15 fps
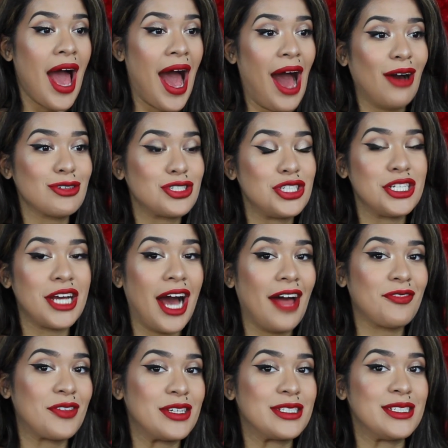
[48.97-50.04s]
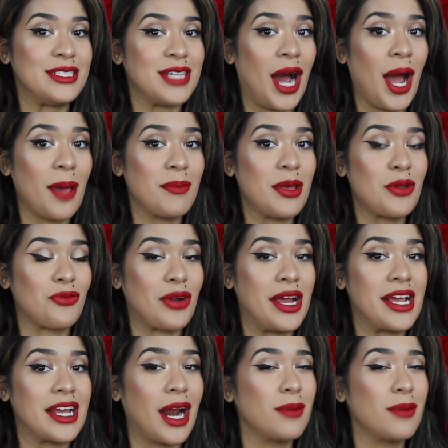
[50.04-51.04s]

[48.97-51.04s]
how she got this diamond ring,